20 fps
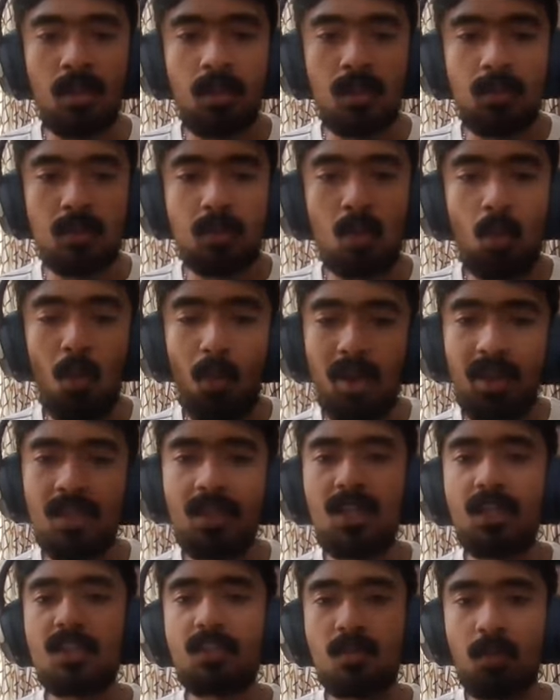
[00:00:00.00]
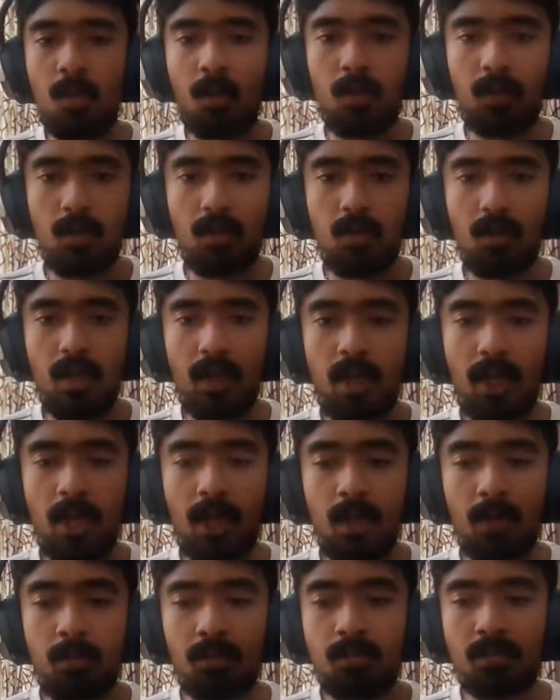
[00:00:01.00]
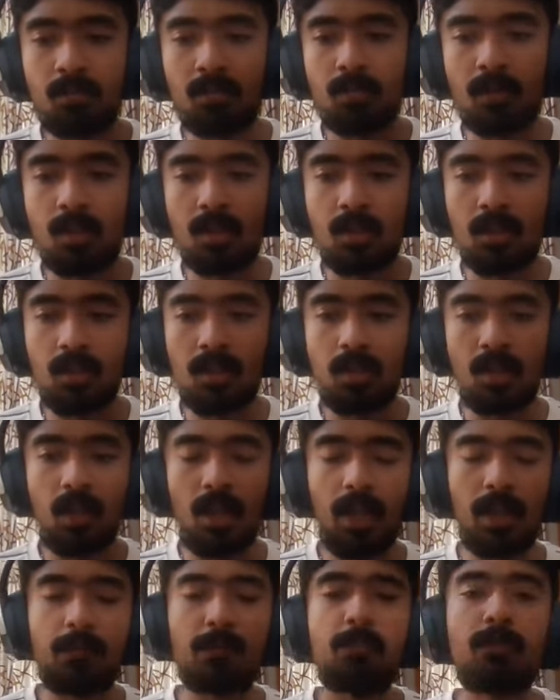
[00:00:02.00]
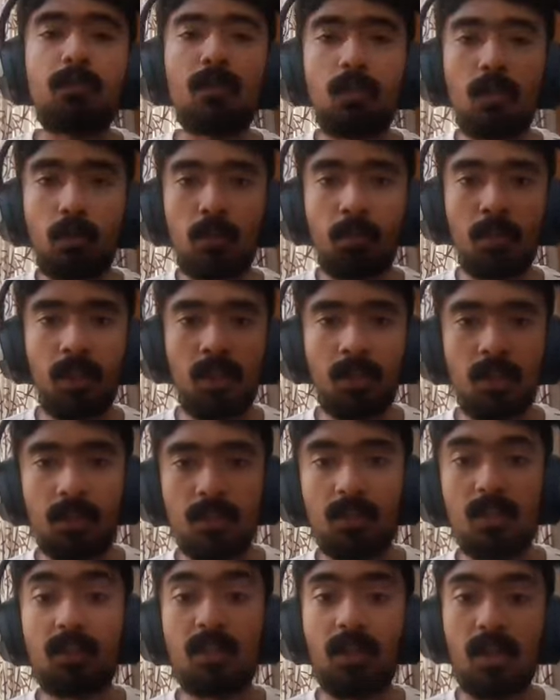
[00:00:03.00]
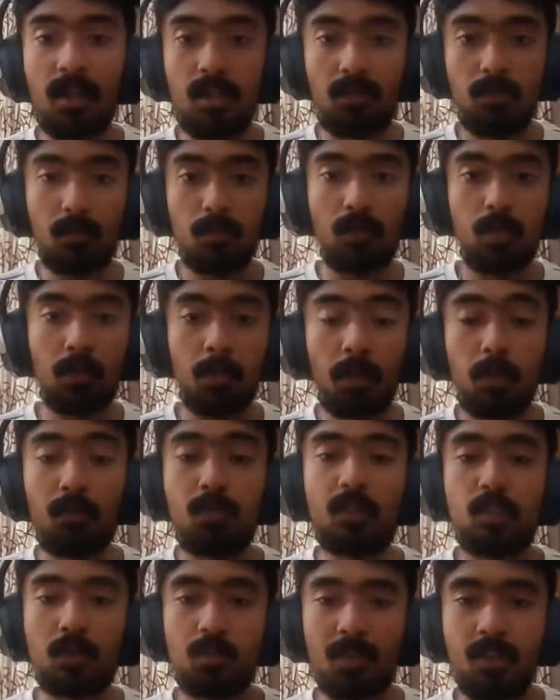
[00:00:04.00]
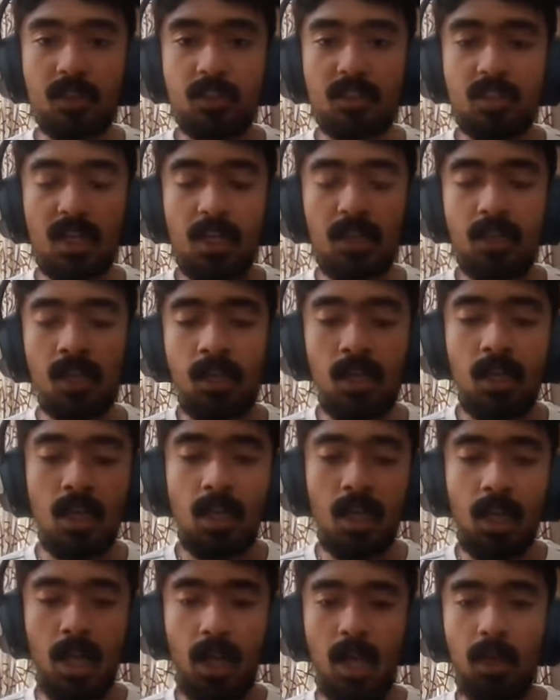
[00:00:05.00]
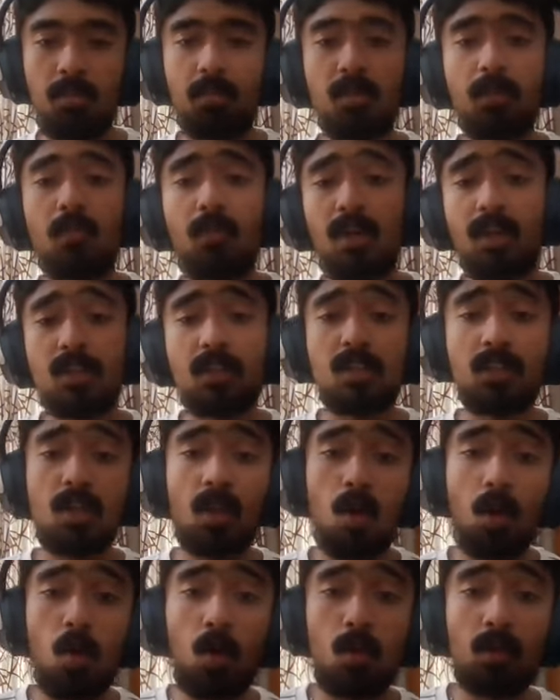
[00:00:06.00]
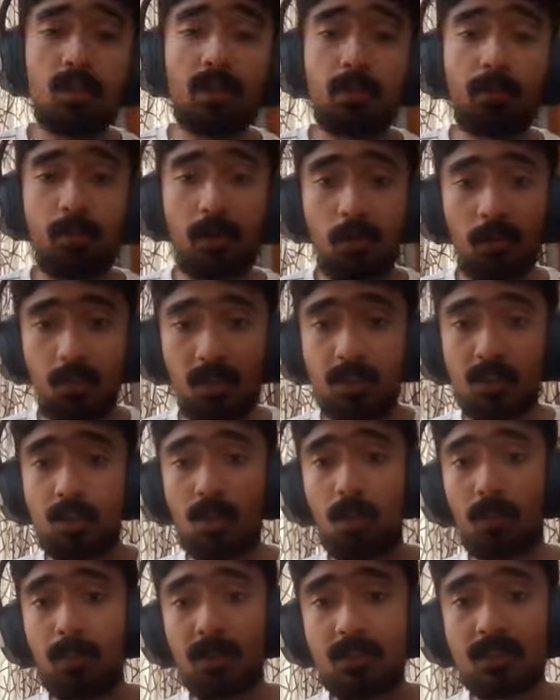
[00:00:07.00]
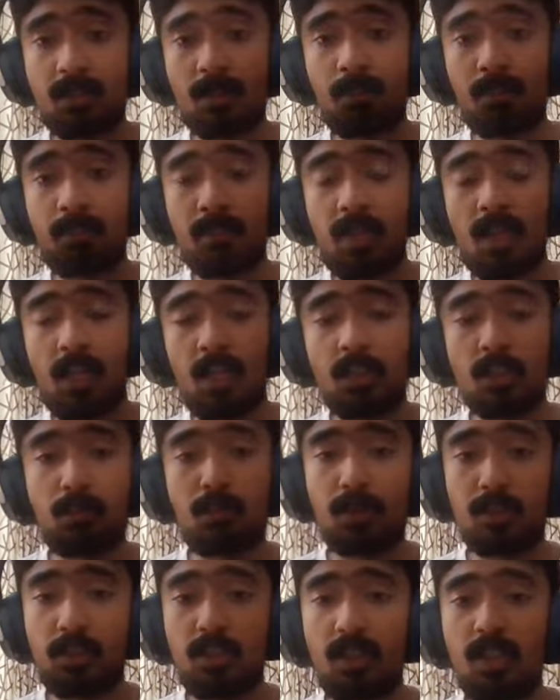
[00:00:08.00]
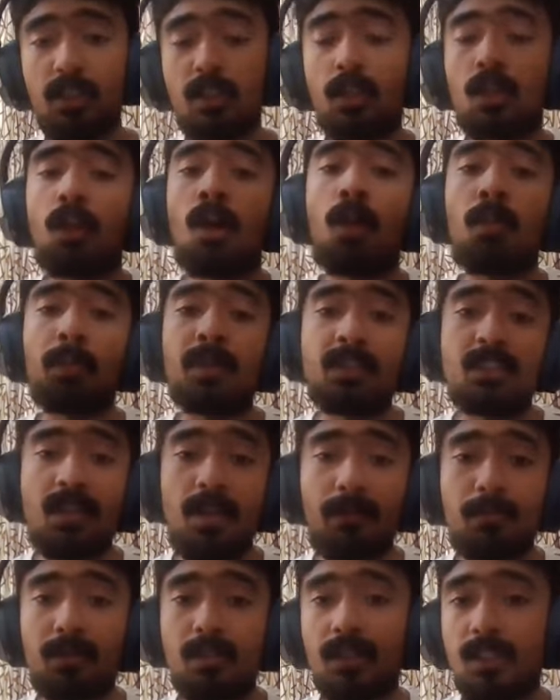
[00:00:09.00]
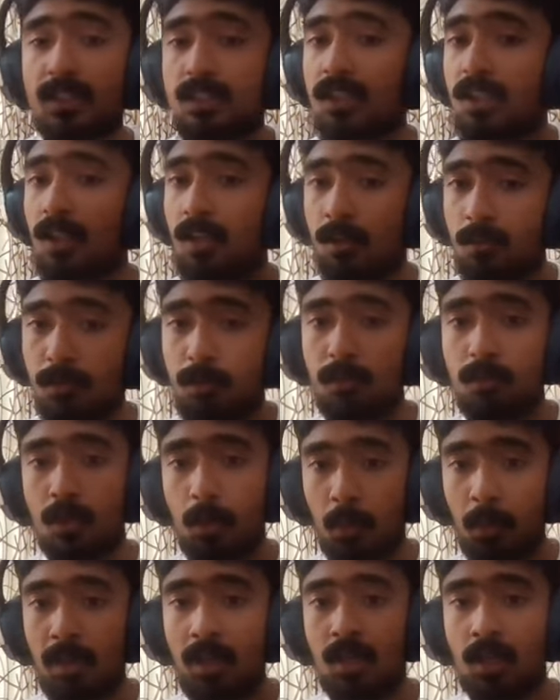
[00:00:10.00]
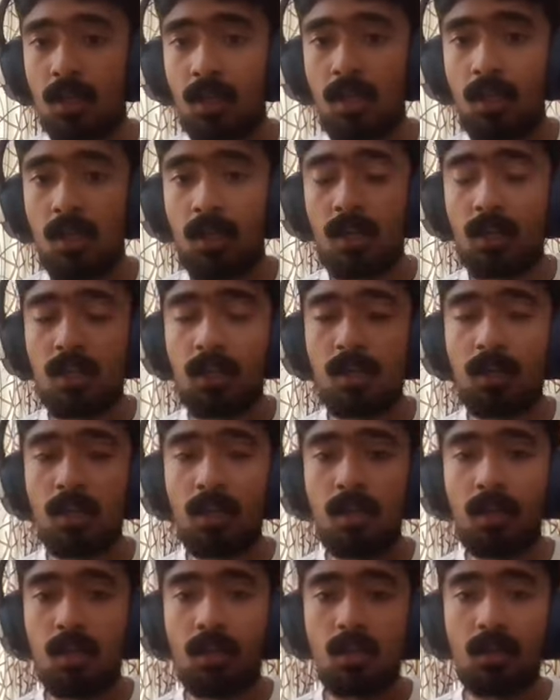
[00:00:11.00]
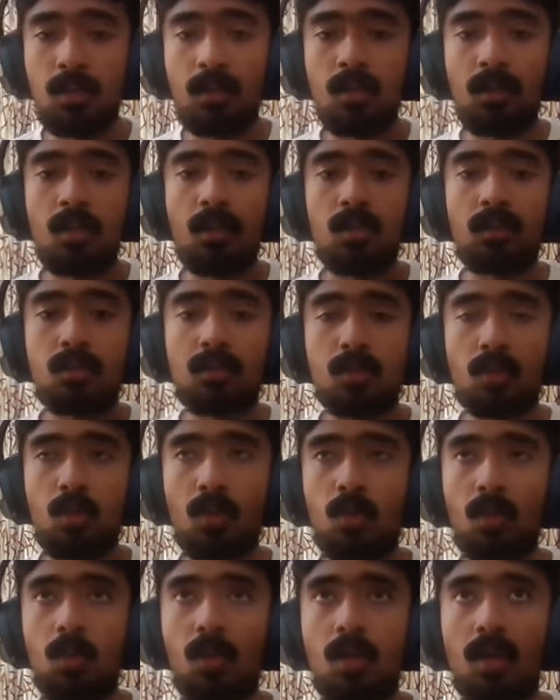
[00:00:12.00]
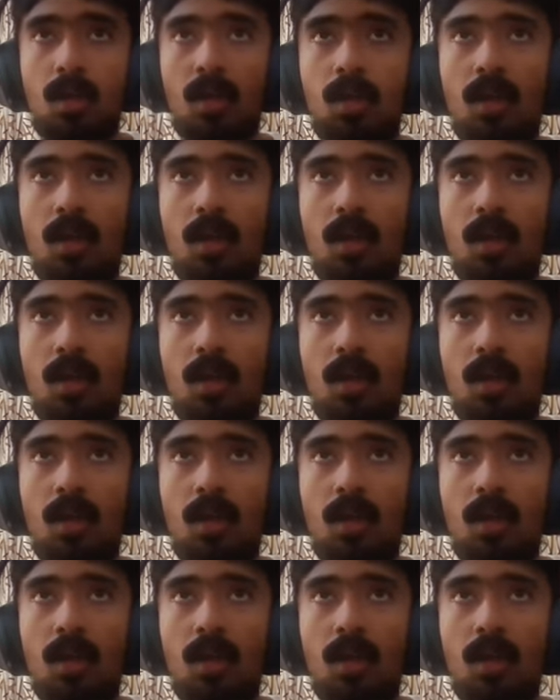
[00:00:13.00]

So in this module I'm at full domain, the third full domain, which means that I'm revising all the previous topics, especially the topics after the second full domain. So